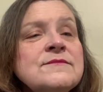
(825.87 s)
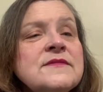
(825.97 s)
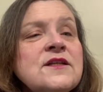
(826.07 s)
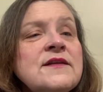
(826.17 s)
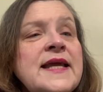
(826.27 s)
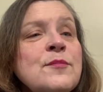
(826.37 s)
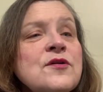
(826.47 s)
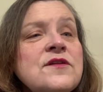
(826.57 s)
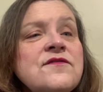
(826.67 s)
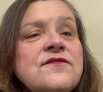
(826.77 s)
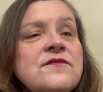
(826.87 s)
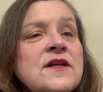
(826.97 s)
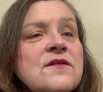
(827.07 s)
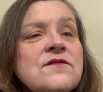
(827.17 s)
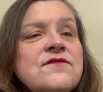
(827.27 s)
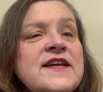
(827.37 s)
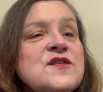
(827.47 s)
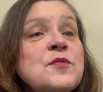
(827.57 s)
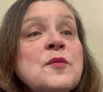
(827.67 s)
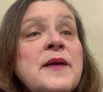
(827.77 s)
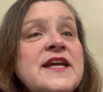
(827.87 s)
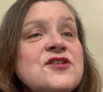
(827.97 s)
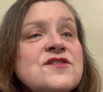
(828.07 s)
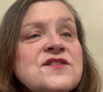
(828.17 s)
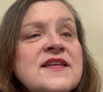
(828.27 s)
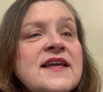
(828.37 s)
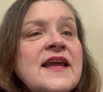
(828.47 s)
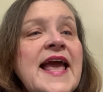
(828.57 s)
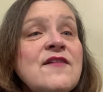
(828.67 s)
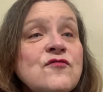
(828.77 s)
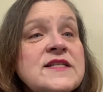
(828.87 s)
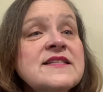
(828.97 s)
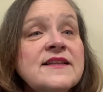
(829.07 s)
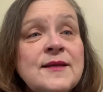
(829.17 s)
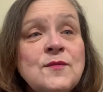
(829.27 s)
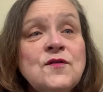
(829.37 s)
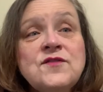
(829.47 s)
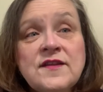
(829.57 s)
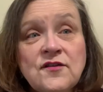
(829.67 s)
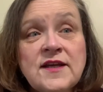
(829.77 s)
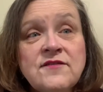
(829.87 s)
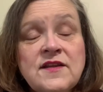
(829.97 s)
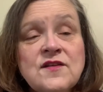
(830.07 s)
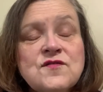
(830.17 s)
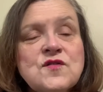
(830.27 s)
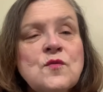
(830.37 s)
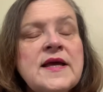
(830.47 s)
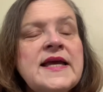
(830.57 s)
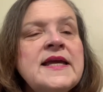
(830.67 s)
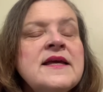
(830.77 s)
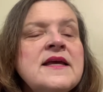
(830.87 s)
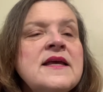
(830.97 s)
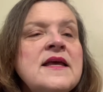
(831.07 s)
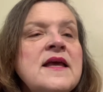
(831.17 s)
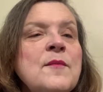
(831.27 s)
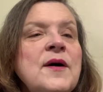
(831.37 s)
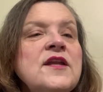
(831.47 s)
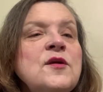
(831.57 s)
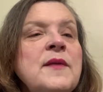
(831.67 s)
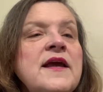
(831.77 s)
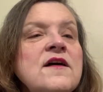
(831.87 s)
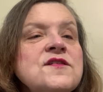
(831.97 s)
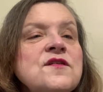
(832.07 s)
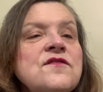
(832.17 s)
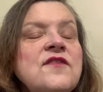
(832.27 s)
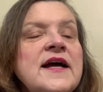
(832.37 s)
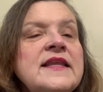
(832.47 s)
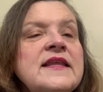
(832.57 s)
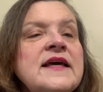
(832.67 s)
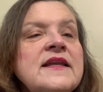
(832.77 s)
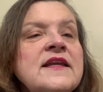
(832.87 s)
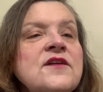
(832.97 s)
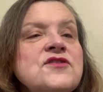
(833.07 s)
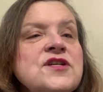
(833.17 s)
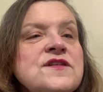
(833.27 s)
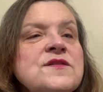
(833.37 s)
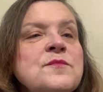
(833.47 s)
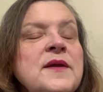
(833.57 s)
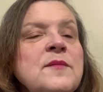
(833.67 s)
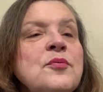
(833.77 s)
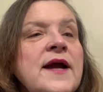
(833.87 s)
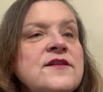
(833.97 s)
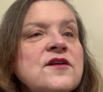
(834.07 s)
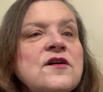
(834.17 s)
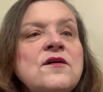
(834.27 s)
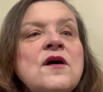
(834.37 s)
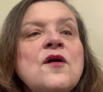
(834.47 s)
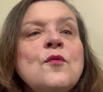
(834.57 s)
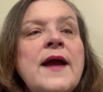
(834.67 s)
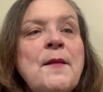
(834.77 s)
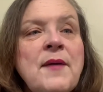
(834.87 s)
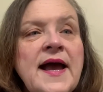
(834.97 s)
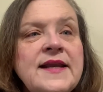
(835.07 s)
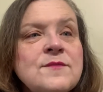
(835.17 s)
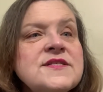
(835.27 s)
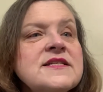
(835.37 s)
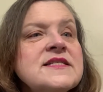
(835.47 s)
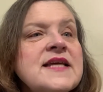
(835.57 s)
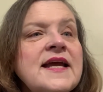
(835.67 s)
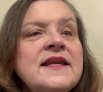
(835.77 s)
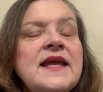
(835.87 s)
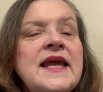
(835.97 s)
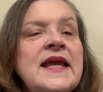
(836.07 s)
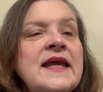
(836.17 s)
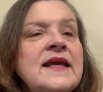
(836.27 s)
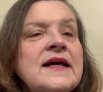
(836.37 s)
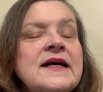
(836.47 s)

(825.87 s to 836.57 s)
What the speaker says: little neighborhood, you know, Facebook pages that have recently moved and they're giving those away. But you may also find that, you know, just being practical, wrap items inside a